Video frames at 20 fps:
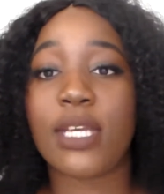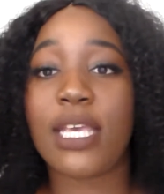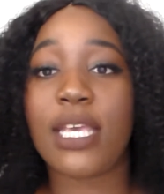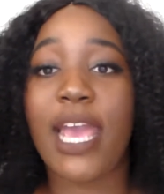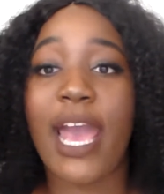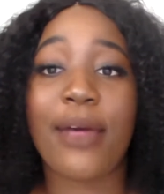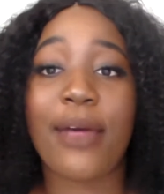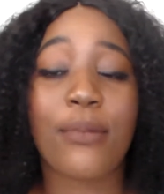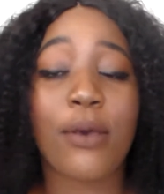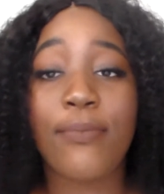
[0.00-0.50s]

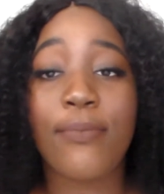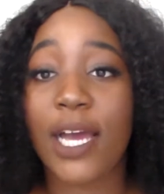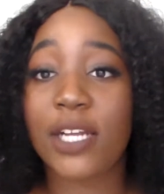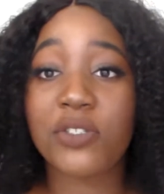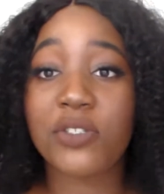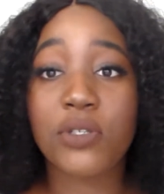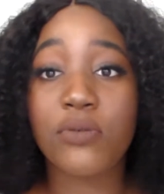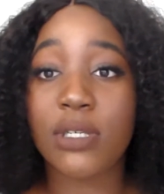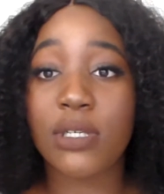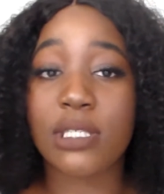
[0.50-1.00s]
yeah, my
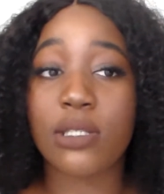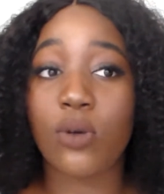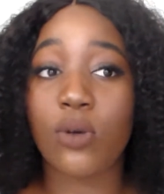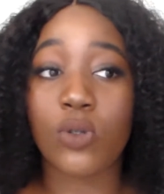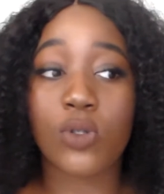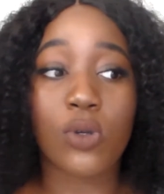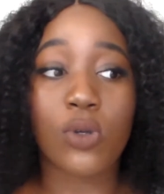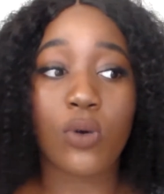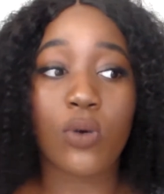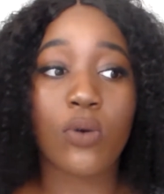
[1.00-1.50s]
battery was
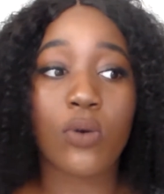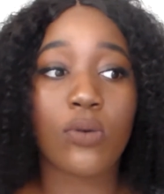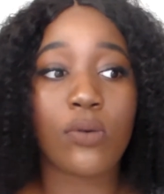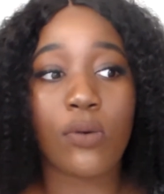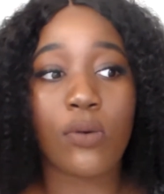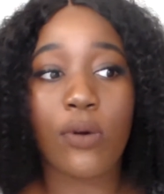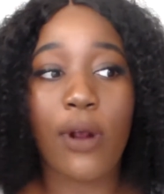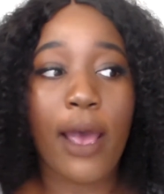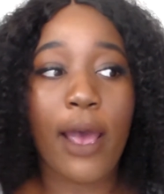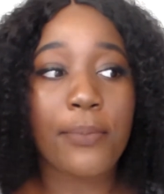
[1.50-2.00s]
also
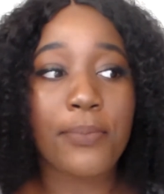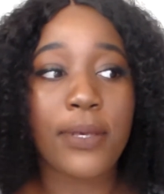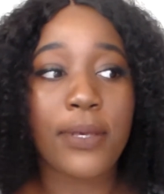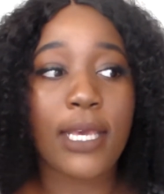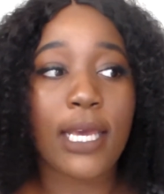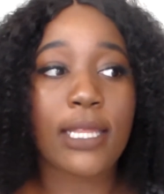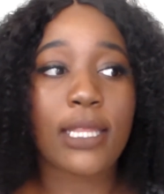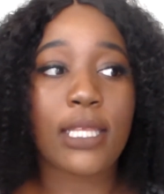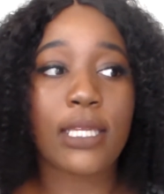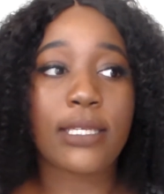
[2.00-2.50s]

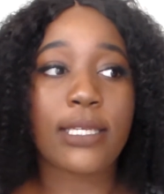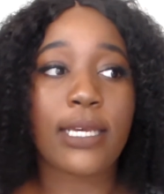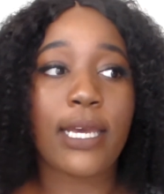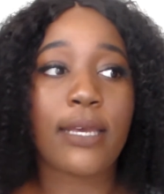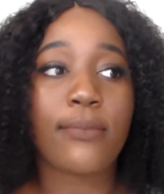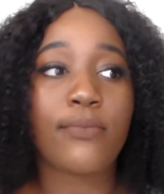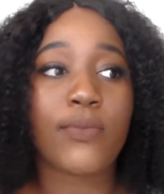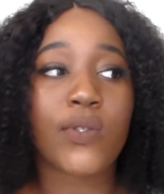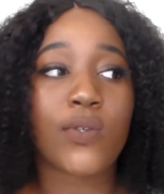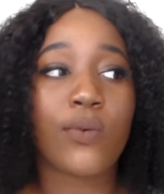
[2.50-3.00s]
crappy at the
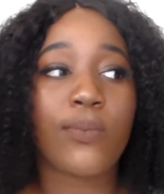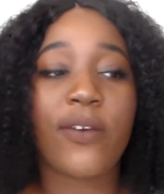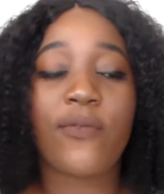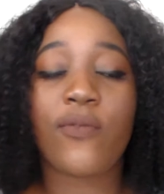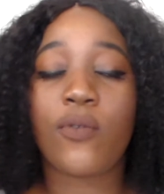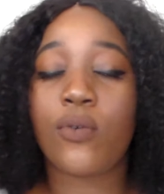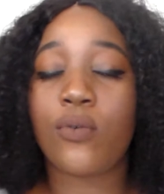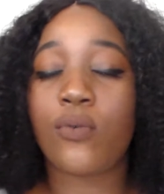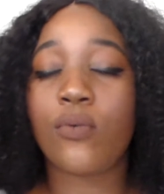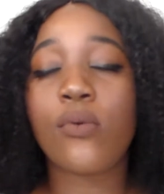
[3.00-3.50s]
time, so my
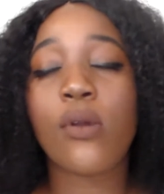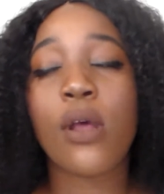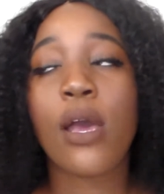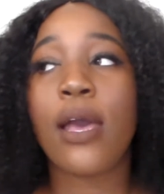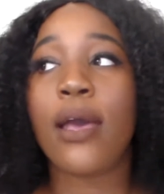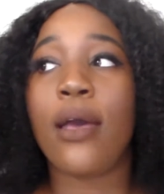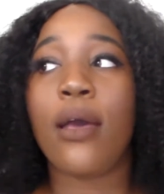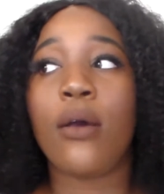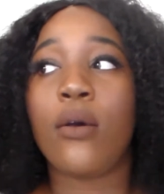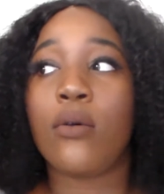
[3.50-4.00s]
phone
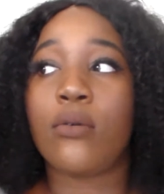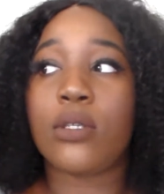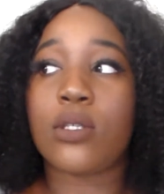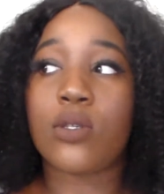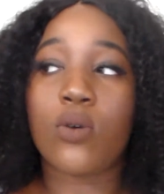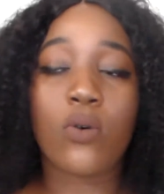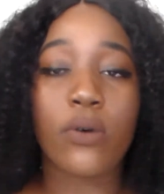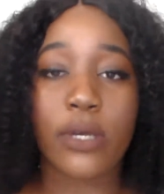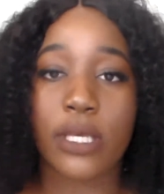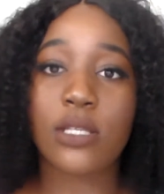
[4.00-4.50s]
was
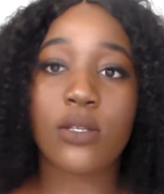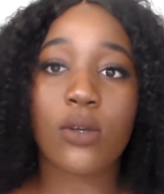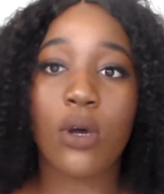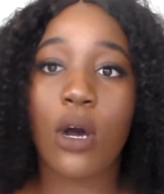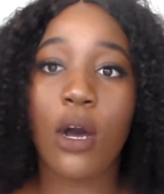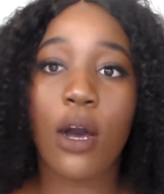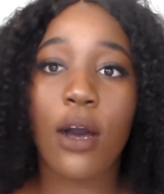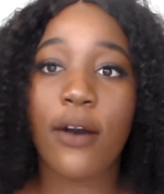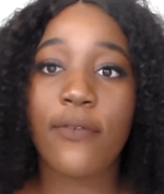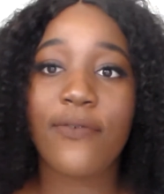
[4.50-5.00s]
always
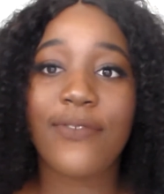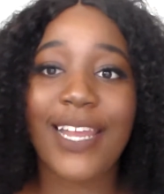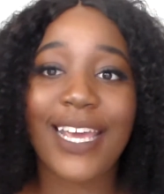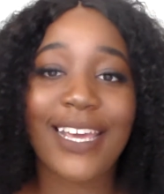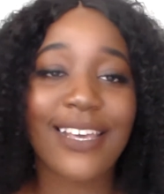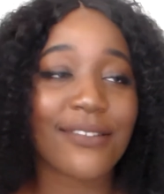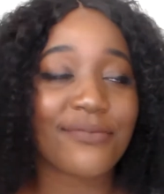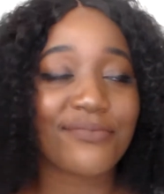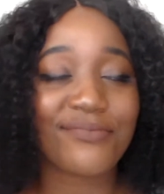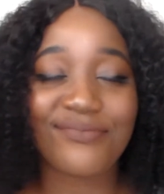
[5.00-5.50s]
off.
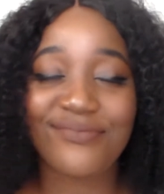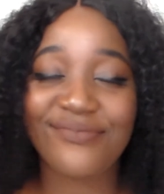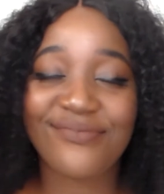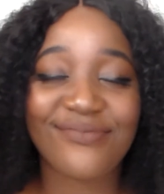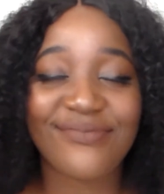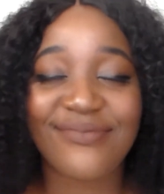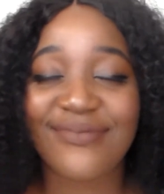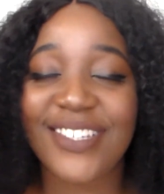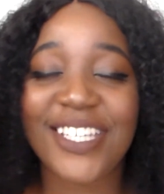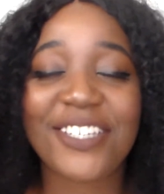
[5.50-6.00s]

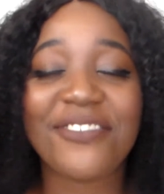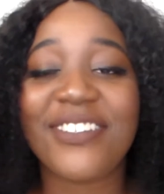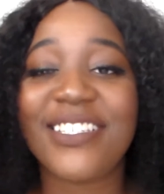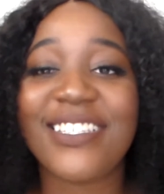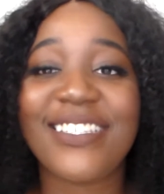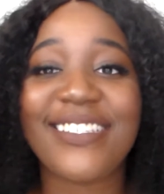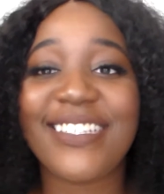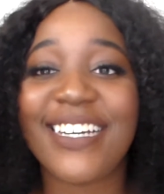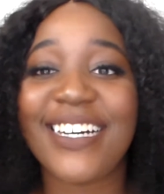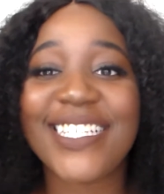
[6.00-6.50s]
It
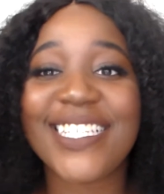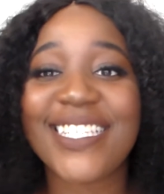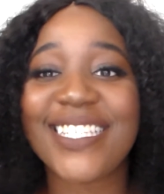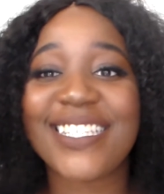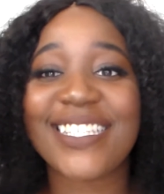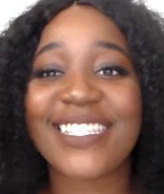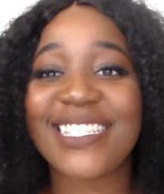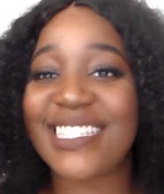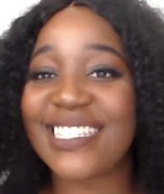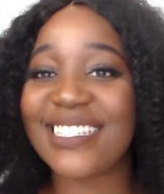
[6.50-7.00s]
was just
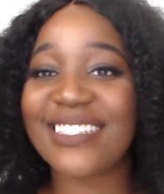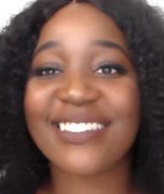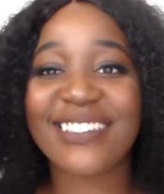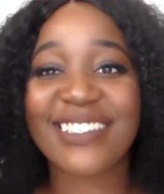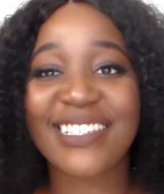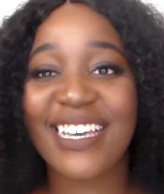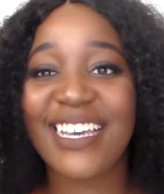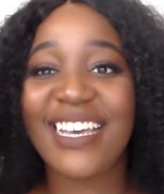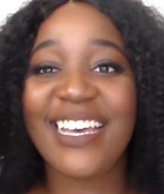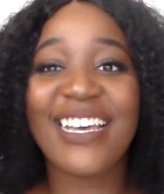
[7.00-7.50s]

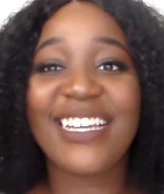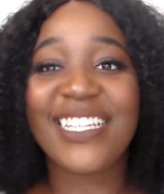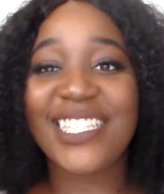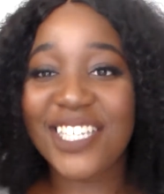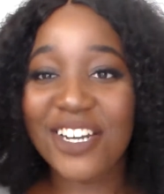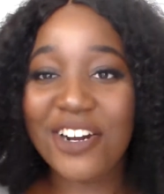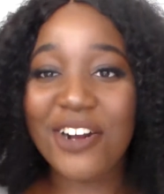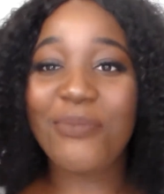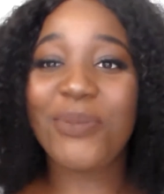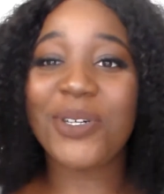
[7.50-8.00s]

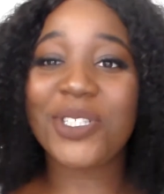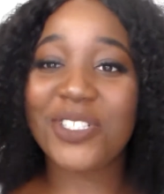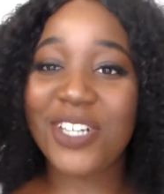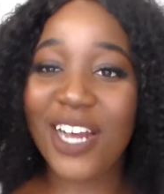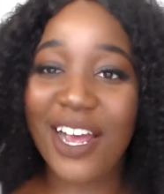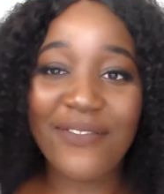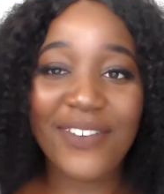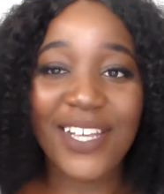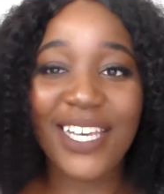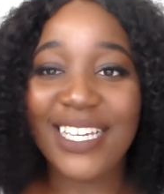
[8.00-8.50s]
terrible
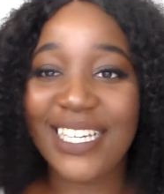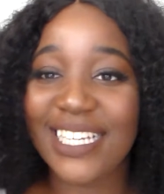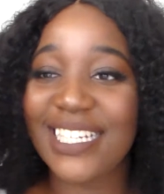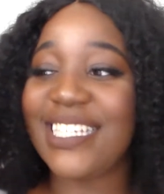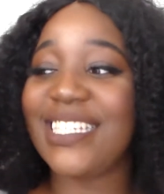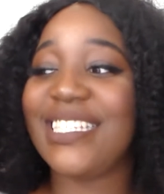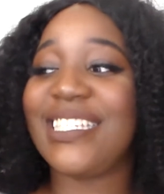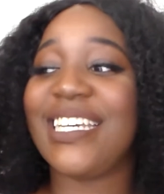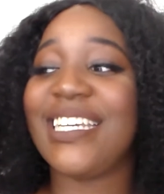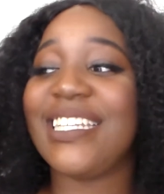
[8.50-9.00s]
traveling
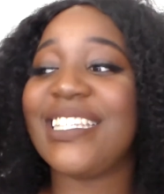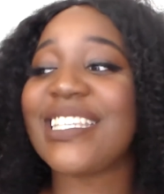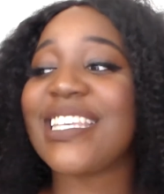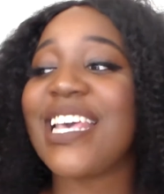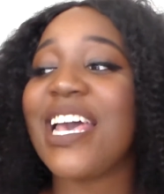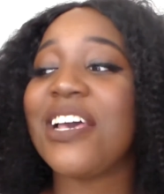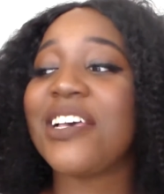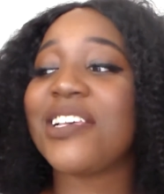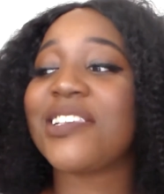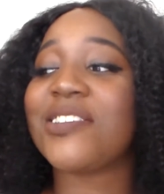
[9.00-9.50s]
conditions.
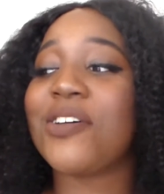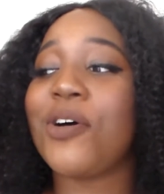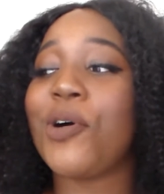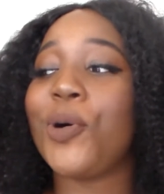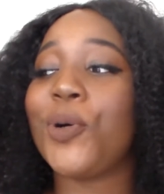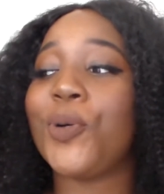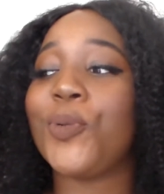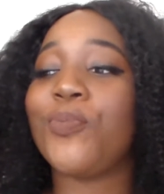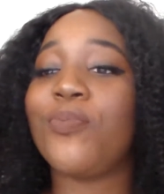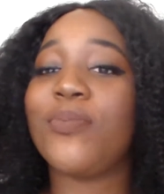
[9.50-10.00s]

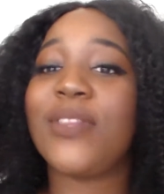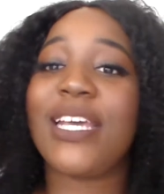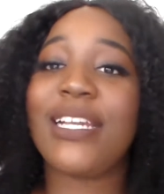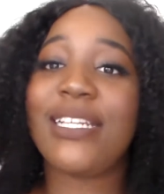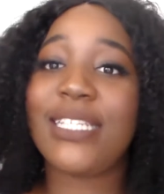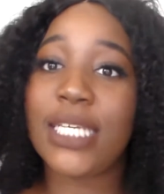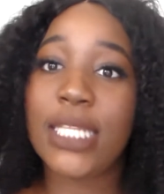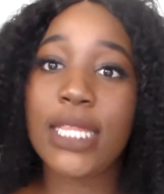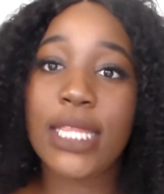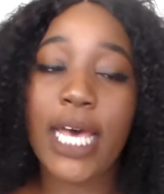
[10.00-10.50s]
So they
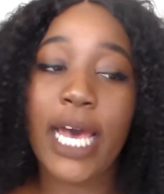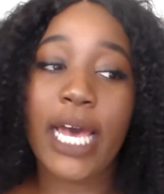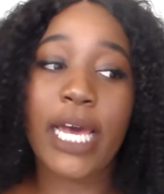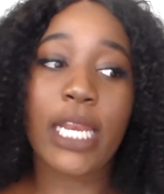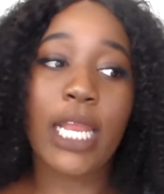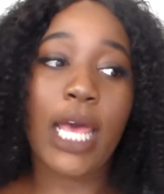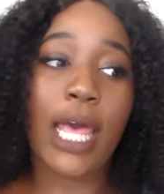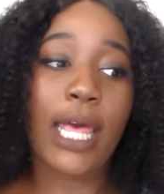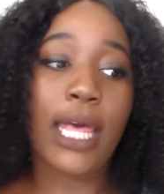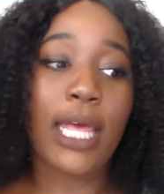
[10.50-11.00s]
did
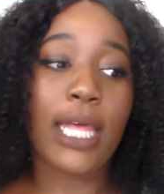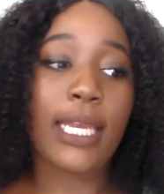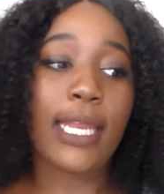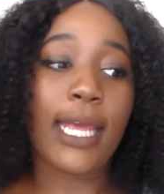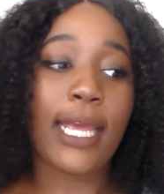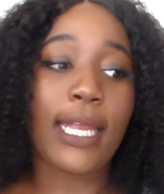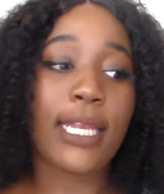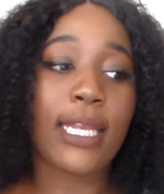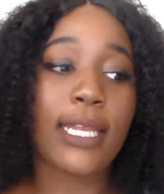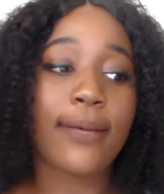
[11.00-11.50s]
that, and
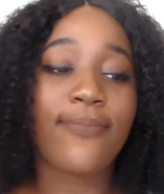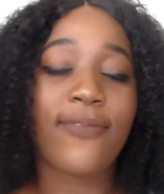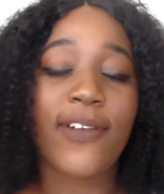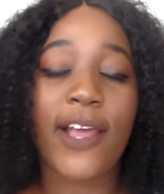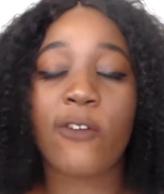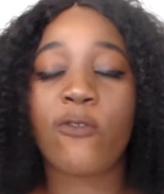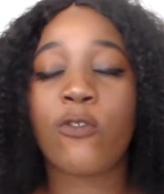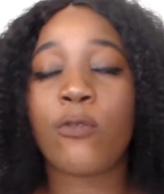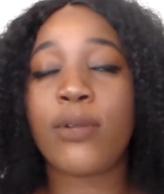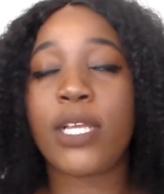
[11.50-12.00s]
I ended up
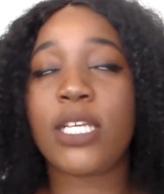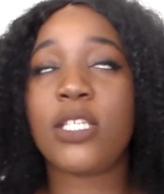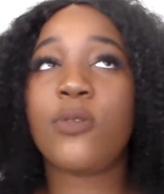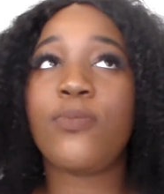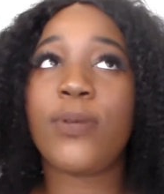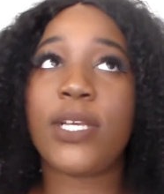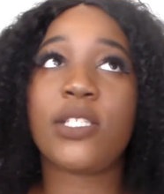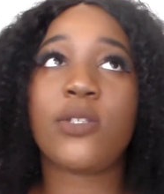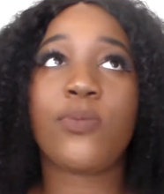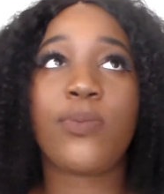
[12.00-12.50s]
flying from place to
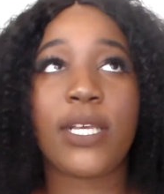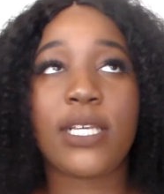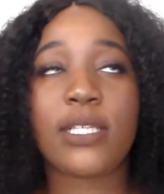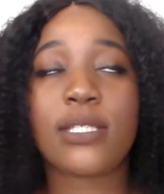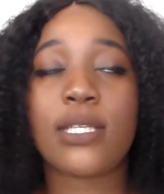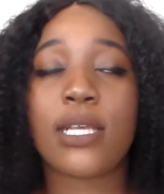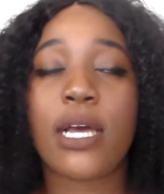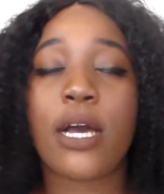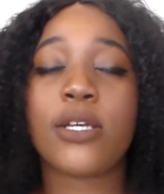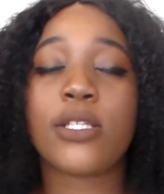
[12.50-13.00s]
place to
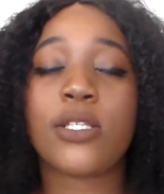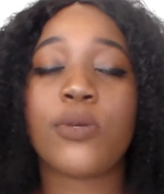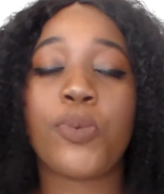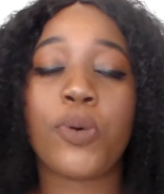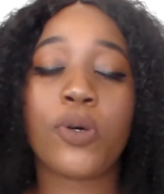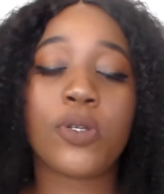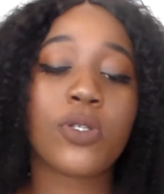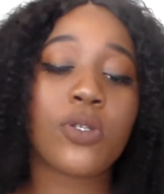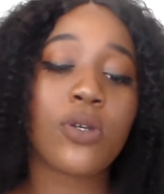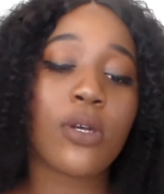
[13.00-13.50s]
place. I was
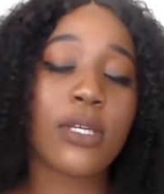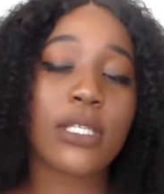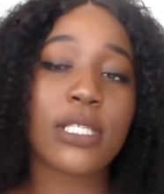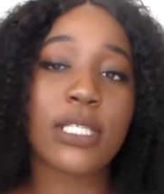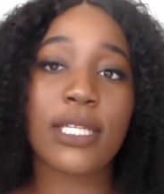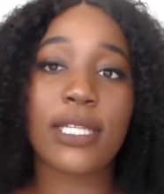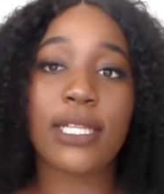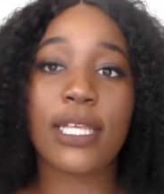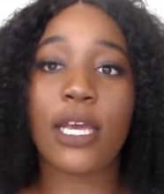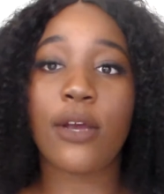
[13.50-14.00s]
supposed to
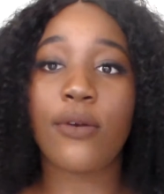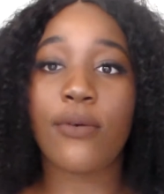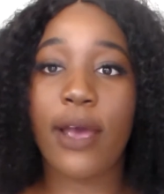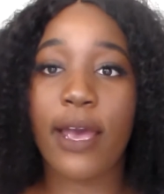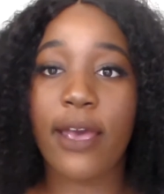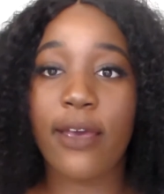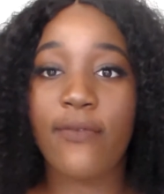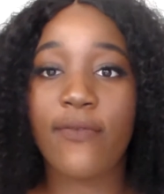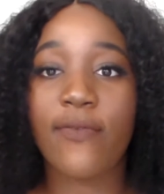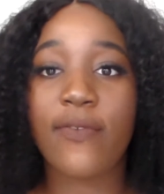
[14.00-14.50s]
originally
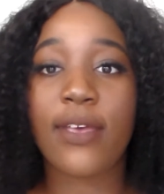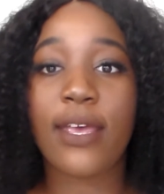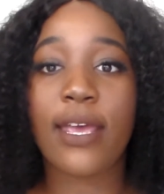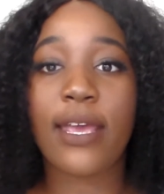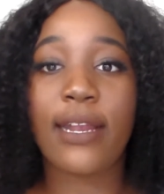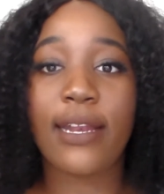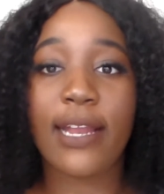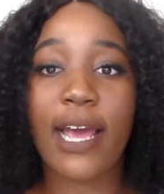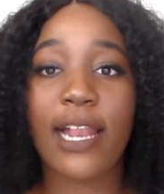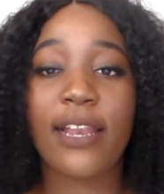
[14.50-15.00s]
arrive
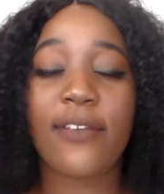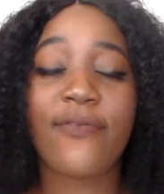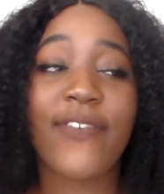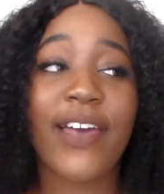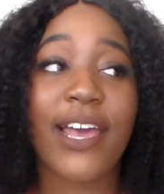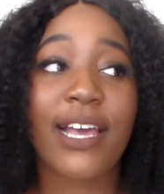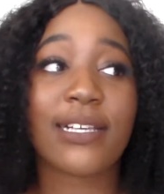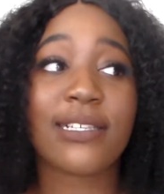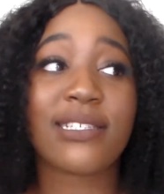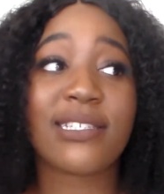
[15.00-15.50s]
in
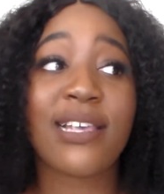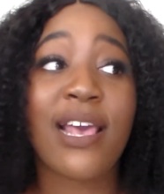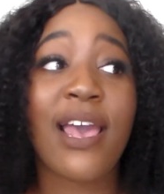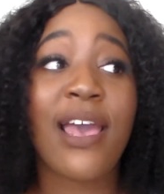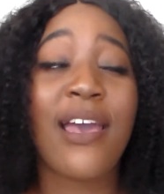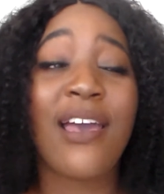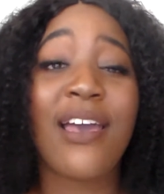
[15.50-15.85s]
Halifax